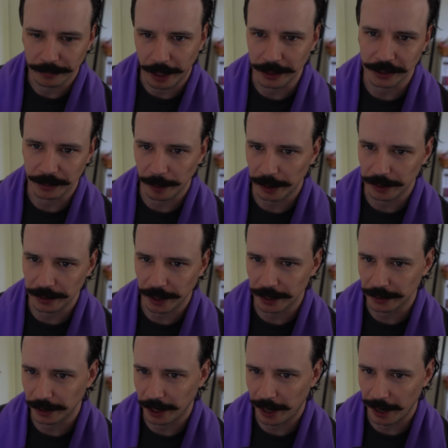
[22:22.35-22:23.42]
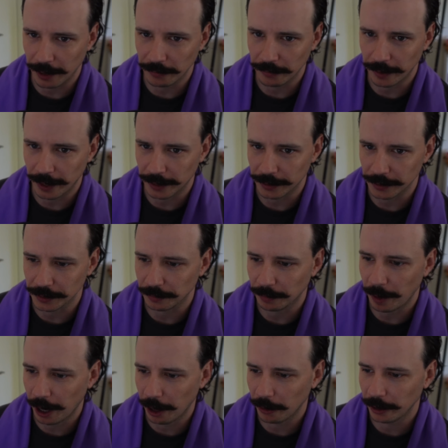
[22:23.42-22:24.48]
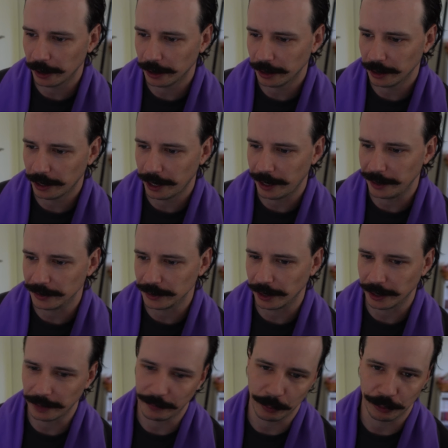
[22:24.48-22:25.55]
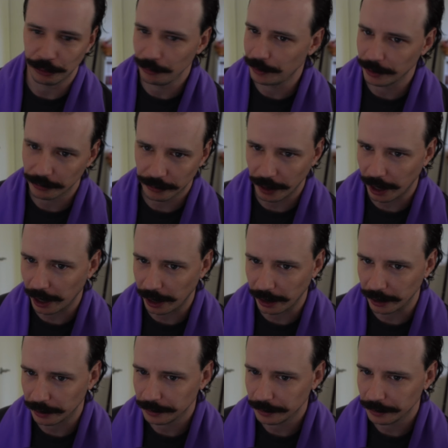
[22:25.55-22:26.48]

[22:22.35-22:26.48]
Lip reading: I suspect this guy's going to have an excess of power, and it's like if you shoot this guy,